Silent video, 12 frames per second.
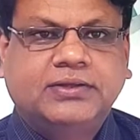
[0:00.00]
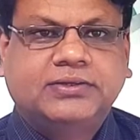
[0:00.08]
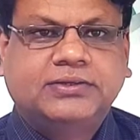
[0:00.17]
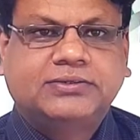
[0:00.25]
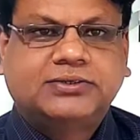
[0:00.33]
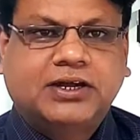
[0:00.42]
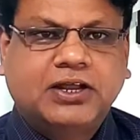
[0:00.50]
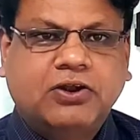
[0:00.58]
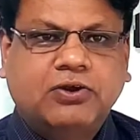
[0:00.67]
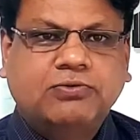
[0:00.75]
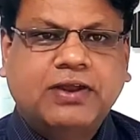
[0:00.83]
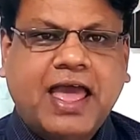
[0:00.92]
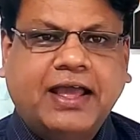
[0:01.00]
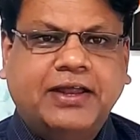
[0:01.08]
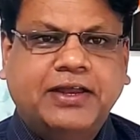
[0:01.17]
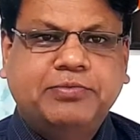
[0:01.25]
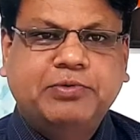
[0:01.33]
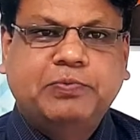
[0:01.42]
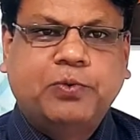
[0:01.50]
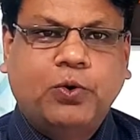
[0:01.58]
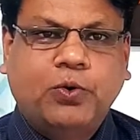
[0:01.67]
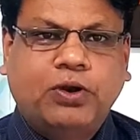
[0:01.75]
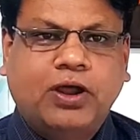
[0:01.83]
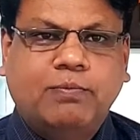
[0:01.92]
Turnaround Academy
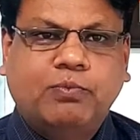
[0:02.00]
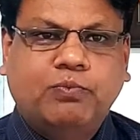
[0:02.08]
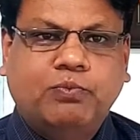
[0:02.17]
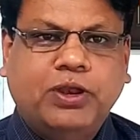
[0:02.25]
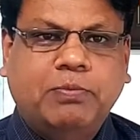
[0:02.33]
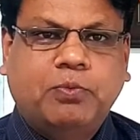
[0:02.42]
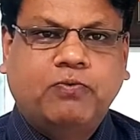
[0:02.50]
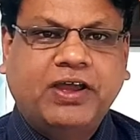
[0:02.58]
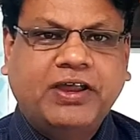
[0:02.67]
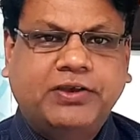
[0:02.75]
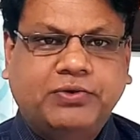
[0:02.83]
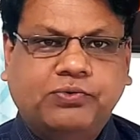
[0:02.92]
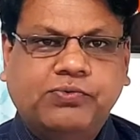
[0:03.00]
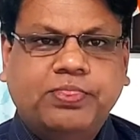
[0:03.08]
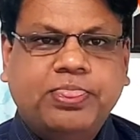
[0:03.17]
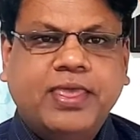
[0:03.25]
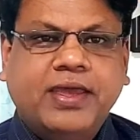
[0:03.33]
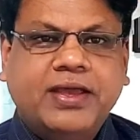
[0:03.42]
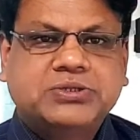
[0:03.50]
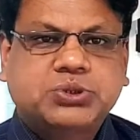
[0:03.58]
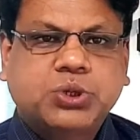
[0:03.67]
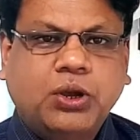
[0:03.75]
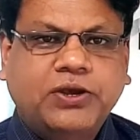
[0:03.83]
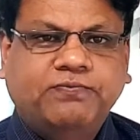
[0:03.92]
program will provide you a
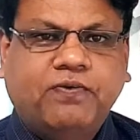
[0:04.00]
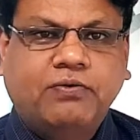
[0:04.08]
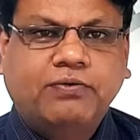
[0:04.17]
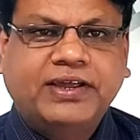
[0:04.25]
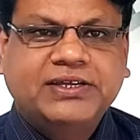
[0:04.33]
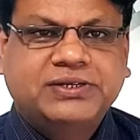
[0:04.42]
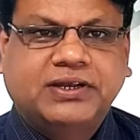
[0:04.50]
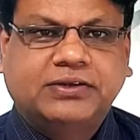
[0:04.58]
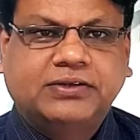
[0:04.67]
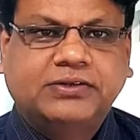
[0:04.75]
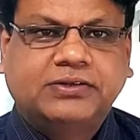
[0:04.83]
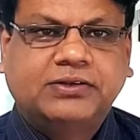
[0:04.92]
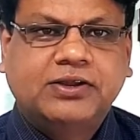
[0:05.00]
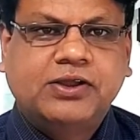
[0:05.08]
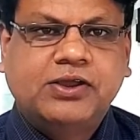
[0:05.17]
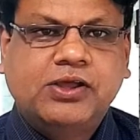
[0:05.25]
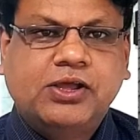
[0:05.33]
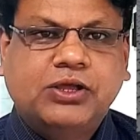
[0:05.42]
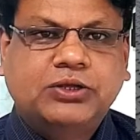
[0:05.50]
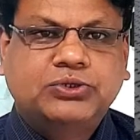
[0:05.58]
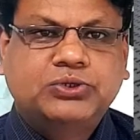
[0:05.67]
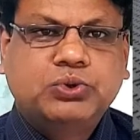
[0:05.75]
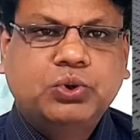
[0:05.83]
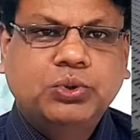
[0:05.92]
solid foundation
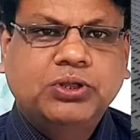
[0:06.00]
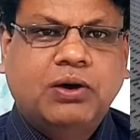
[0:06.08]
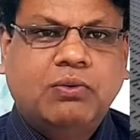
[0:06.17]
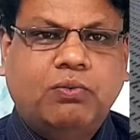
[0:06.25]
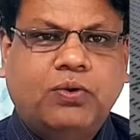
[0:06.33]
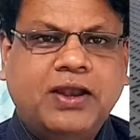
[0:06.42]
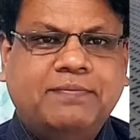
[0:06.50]
to know the world